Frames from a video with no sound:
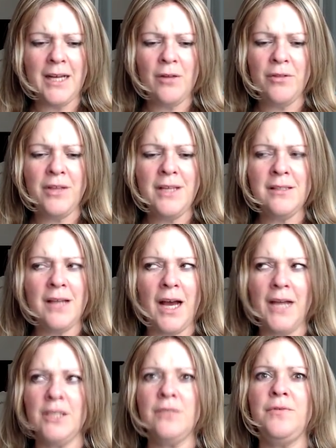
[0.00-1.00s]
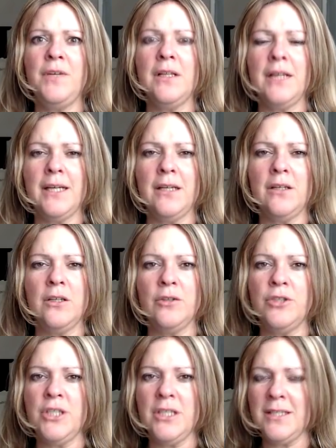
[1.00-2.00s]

And now this, I just feel like, you know,